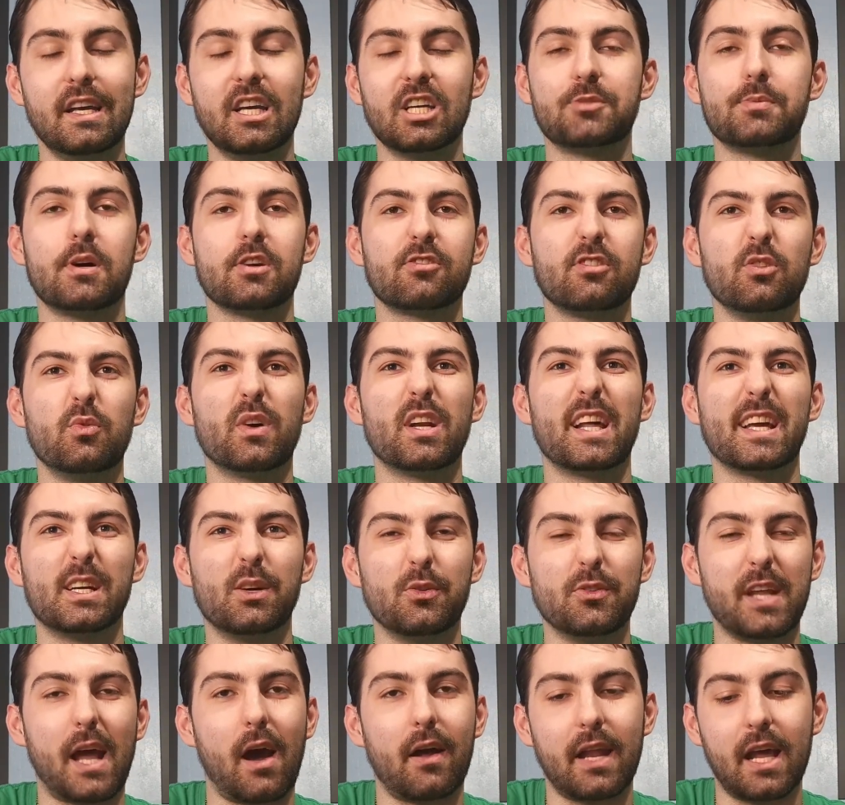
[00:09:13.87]
especially when I go
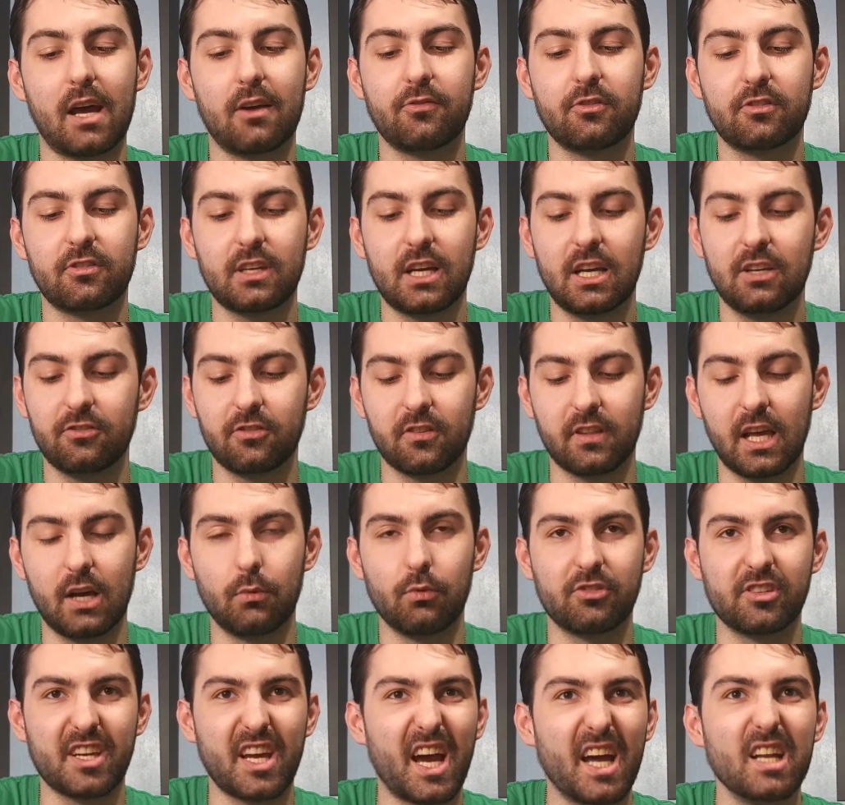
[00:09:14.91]
down half a size, so that
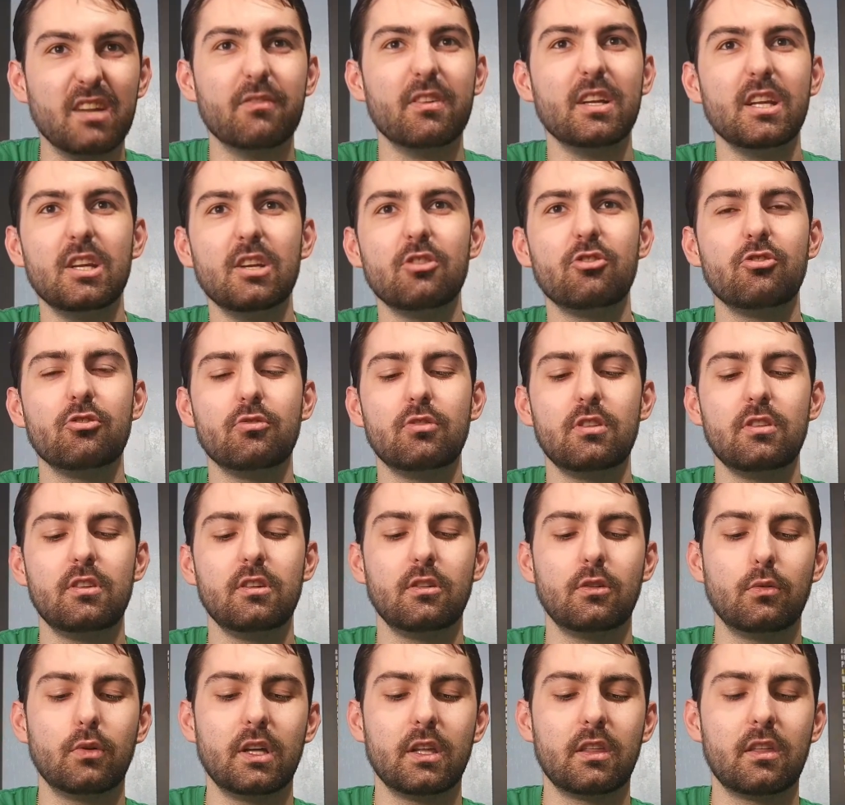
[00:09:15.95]
was kind of an issue to
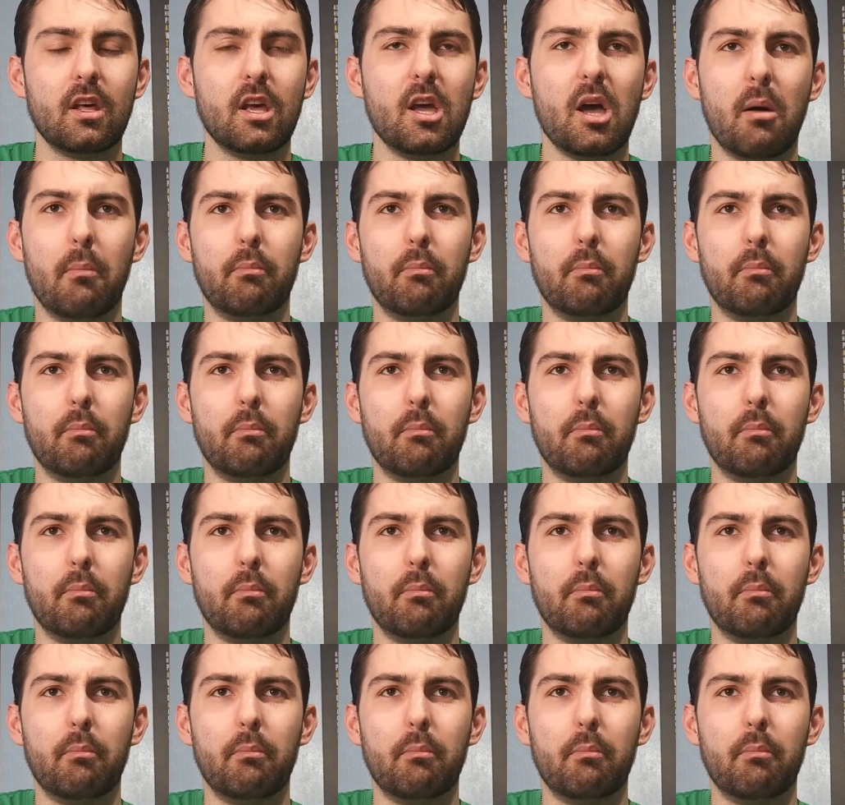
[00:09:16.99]
deal with.